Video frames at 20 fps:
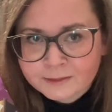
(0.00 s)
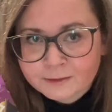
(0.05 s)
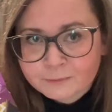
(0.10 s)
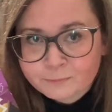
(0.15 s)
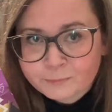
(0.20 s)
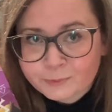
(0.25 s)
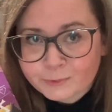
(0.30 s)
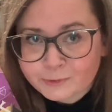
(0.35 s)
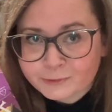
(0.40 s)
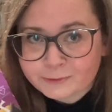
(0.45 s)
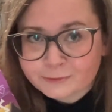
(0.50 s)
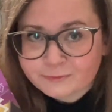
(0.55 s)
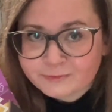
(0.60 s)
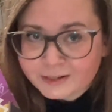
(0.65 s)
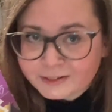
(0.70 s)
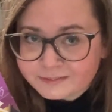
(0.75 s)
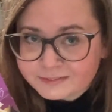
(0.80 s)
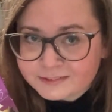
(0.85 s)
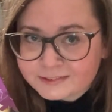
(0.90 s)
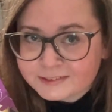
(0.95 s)
portal
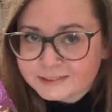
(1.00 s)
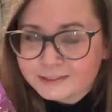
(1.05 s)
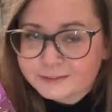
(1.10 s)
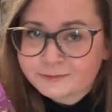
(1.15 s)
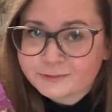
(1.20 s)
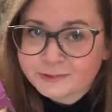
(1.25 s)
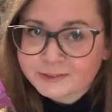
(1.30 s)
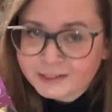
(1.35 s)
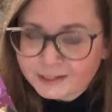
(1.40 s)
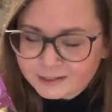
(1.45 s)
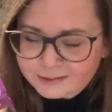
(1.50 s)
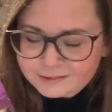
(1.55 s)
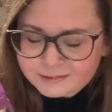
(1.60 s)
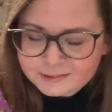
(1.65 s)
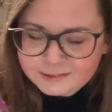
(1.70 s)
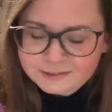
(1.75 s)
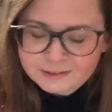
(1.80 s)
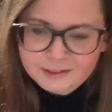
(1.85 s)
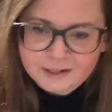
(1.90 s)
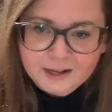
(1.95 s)
fantasy for kids,
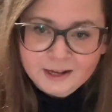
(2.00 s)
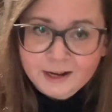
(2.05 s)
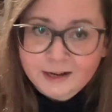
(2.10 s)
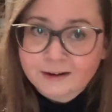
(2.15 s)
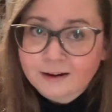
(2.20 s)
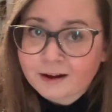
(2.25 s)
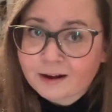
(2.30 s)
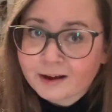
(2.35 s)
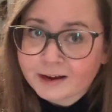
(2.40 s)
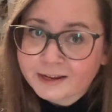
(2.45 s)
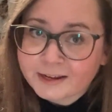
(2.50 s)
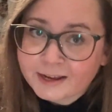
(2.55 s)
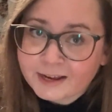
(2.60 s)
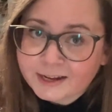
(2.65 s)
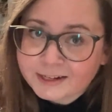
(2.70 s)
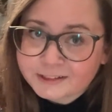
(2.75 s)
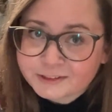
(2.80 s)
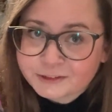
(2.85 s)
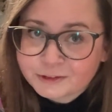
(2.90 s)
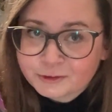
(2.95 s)
and I
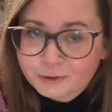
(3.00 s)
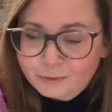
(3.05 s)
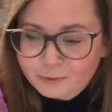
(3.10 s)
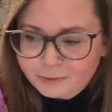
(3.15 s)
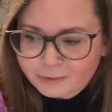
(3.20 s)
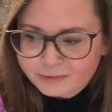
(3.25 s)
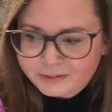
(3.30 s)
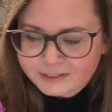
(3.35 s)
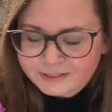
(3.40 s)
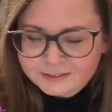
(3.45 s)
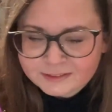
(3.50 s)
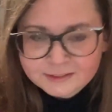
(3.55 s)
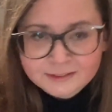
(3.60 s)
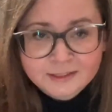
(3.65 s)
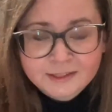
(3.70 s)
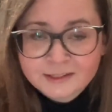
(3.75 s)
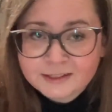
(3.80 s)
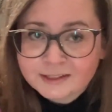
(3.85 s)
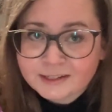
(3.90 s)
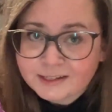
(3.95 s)
adore it.
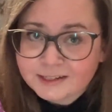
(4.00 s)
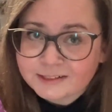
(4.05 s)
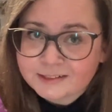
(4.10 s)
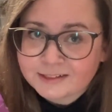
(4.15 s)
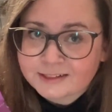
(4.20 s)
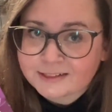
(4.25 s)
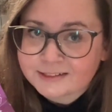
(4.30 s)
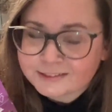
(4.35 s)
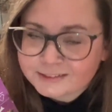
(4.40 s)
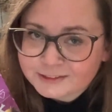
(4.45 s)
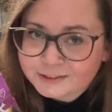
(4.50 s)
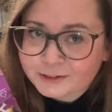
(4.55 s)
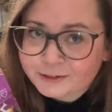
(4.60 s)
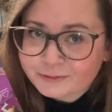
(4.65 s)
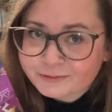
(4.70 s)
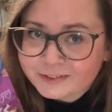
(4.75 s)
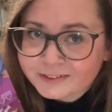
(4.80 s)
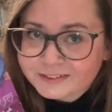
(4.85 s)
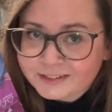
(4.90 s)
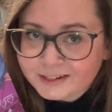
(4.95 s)
It is so
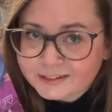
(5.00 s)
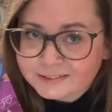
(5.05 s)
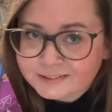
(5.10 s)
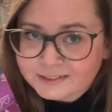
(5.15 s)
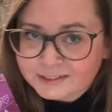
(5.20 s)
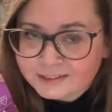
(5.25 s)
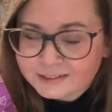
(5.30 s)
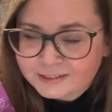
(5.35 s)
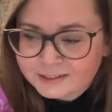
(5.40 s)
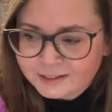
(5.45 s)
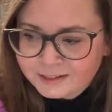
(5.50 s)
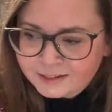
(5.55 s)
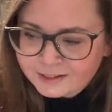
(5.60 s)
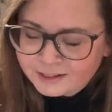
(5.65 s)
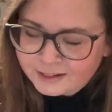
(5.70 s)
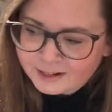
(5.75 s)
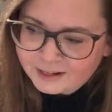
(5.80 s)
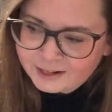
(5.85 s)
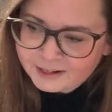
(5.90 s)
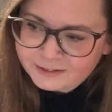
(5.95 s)
fantastic.
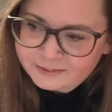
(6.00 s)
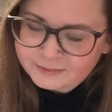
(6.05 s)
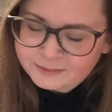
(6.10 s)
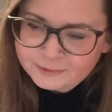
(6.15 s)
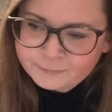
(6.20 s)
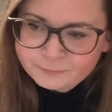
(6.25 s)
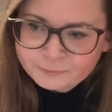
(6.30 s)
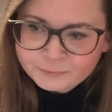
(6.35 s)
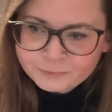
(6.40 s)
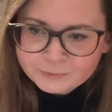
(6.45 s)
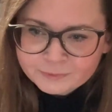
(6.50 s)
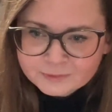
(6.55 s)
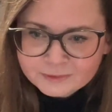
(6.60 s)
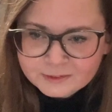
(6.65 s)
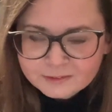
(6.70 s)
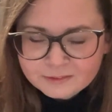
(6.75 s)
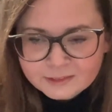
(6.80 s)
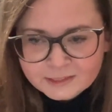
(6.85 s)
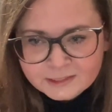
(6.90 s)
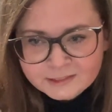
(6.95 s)
And the
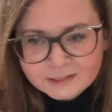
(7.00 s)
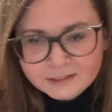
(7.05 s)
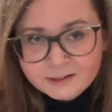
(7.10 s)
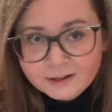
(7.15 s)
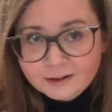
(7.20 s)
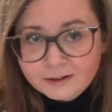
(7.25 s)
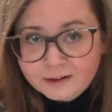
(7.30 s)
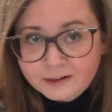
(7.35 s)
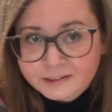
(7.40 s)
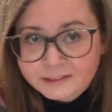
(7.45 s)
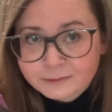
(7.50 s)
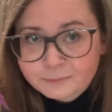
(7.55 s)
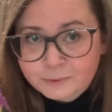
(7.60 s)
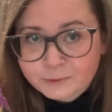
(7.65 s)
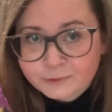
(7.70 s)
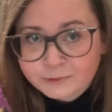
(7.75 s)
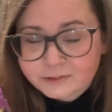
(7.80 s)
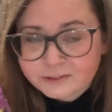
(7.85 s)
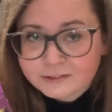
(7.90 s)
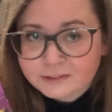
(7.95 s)
thing that I like the
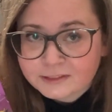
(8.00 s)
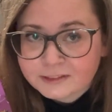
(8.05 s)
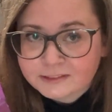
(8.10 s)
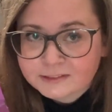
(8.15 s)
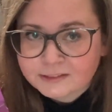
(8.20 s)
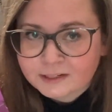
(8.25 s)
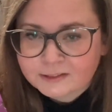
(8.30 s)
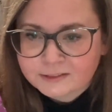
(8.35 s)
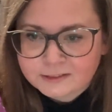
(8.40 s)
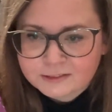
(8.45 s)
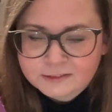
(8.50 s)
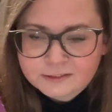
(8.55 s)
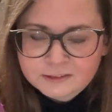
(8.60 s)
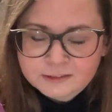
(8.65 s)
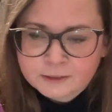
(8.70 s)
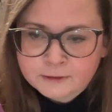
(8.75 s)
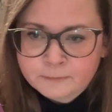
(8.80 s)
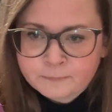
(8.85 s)
most is that it's